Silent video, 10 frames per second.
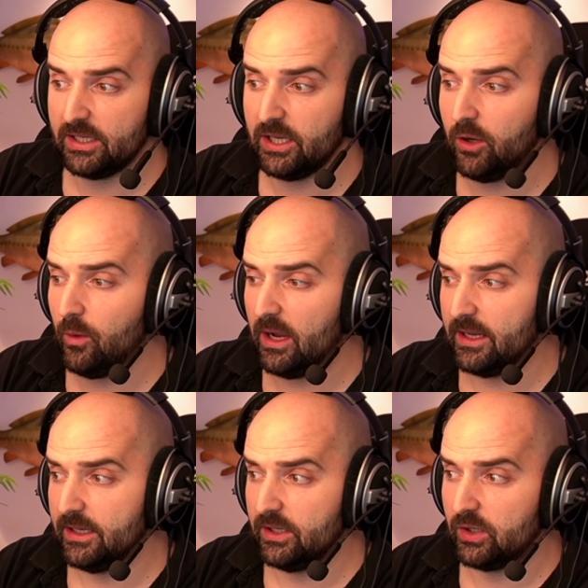2,
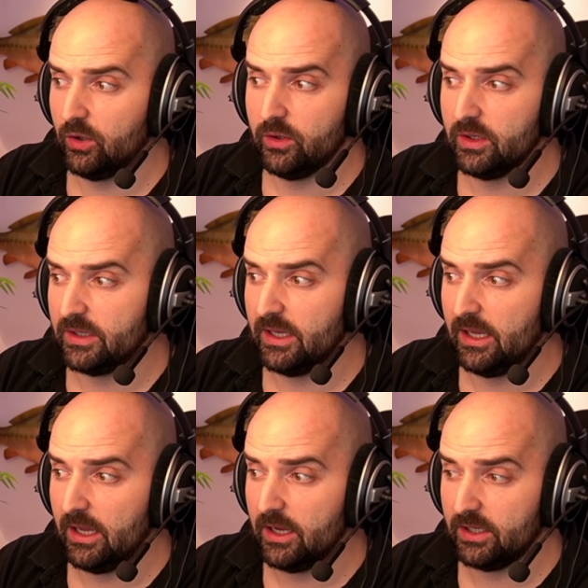and as good as
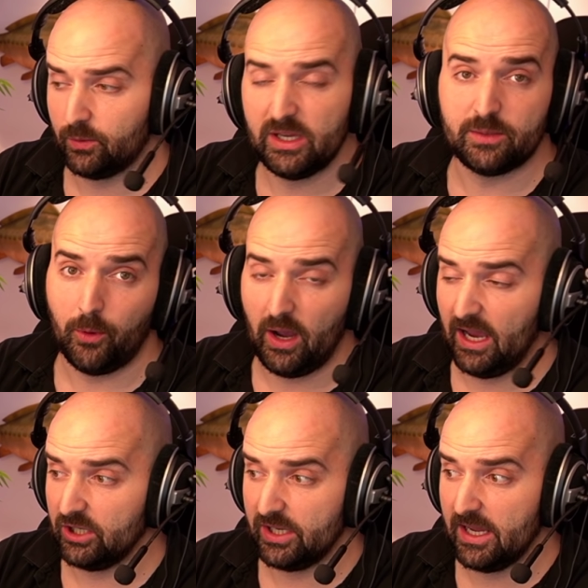the sweet spot
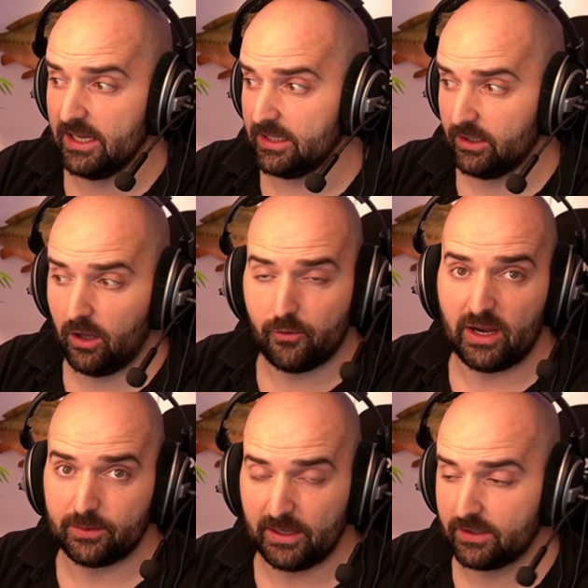actually is, and other
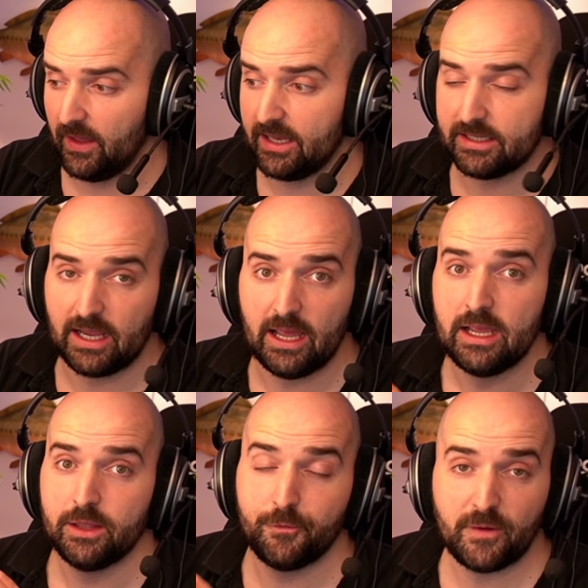aspects of the headset,
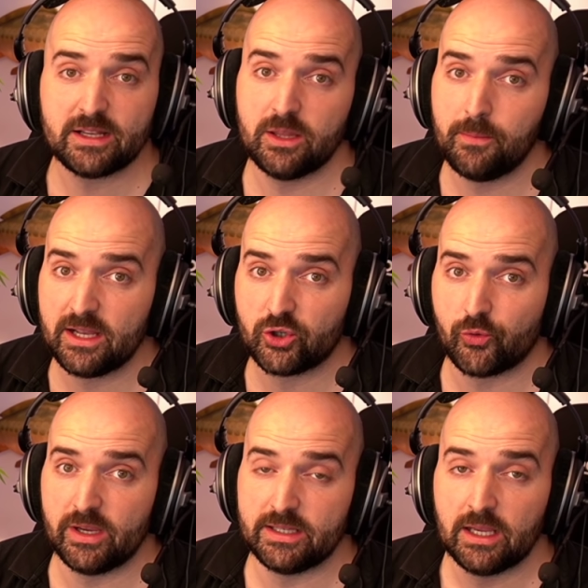the fact of the matter
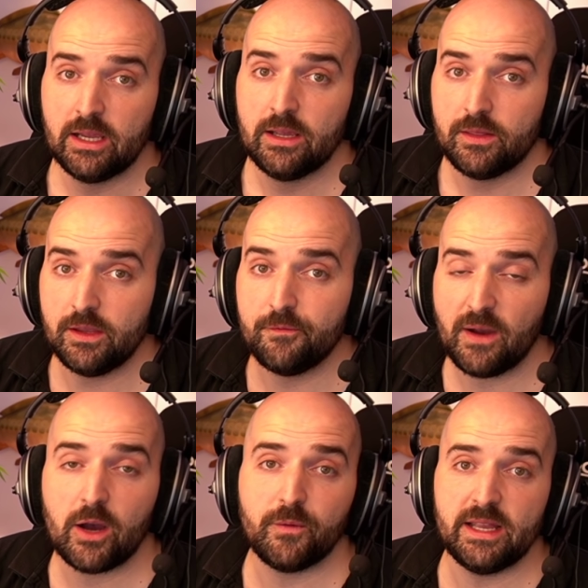is the
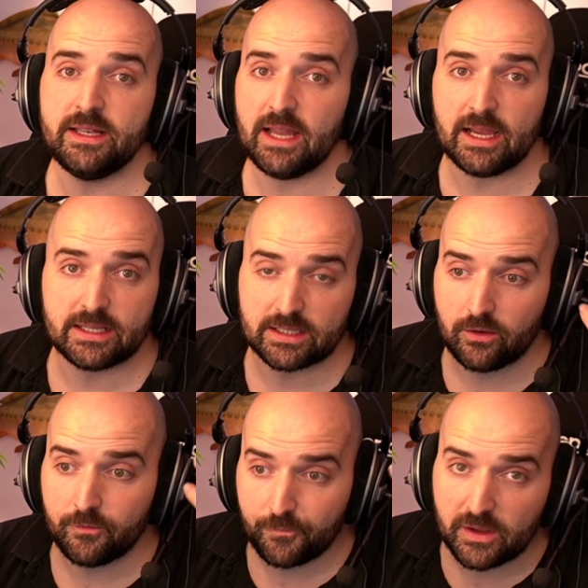Valve Index
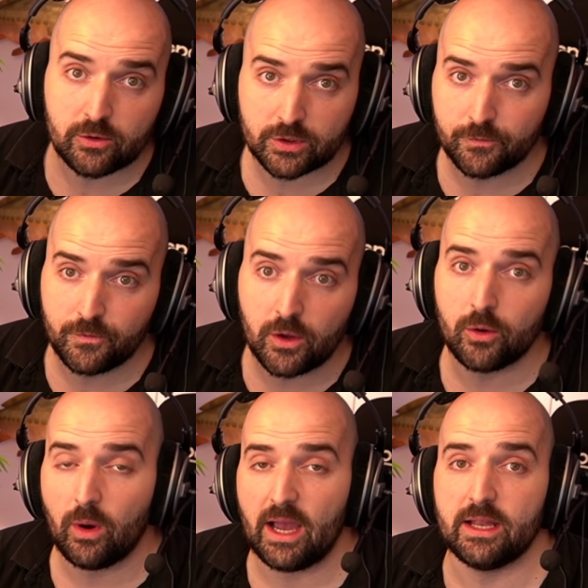field of
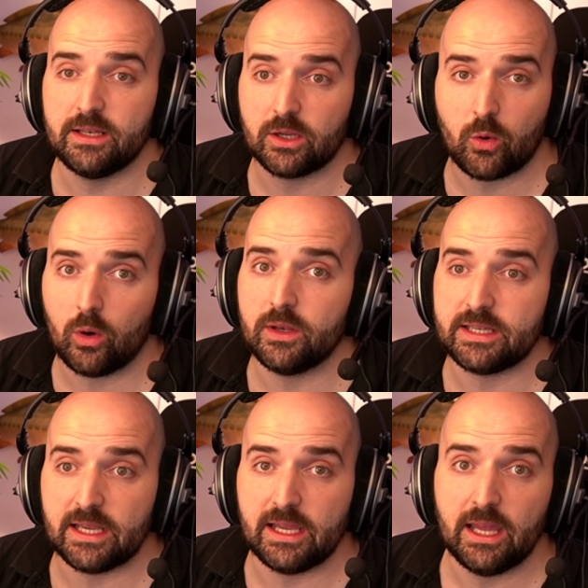view and
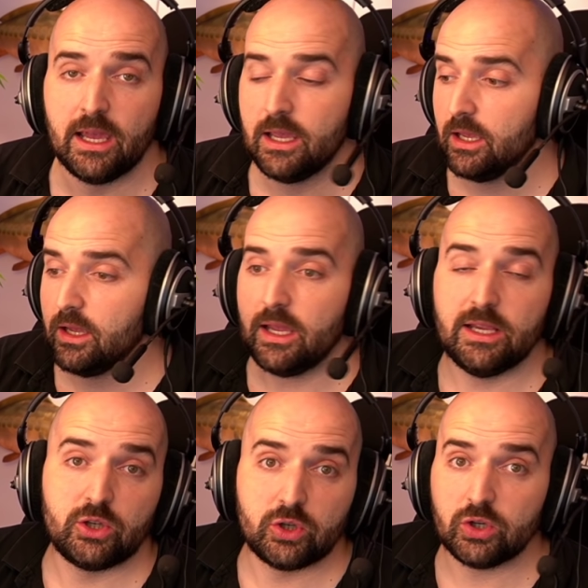quality
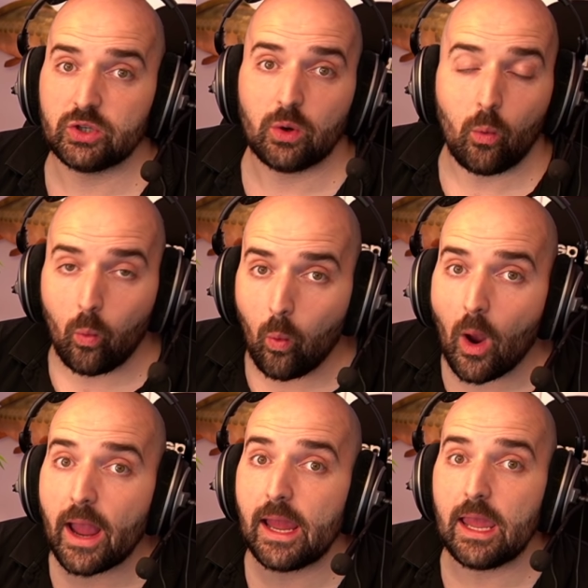is just
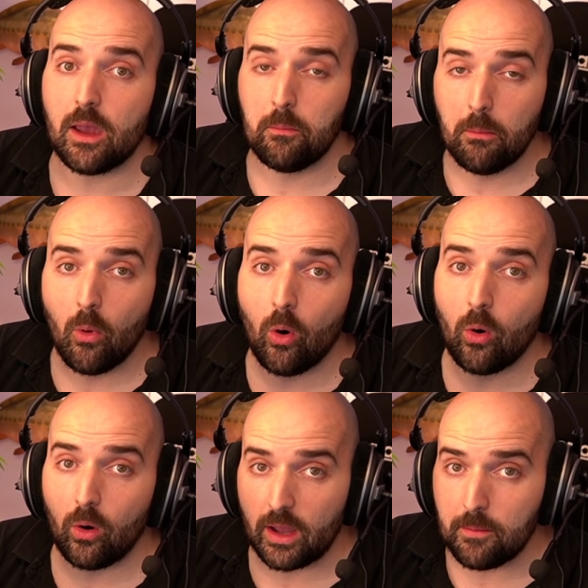way
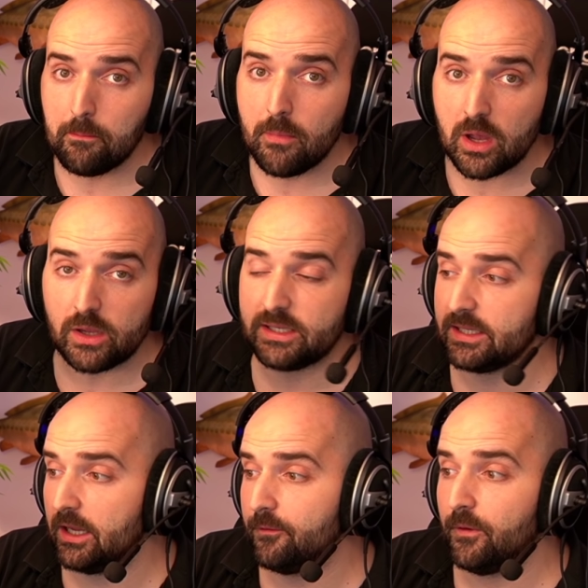more
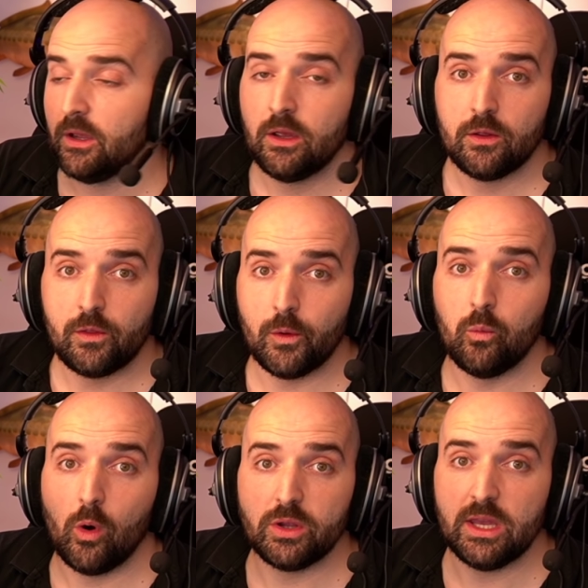immersive than
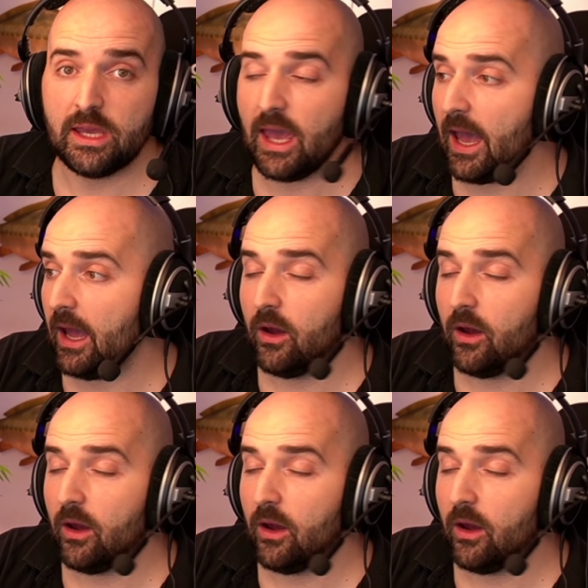what you get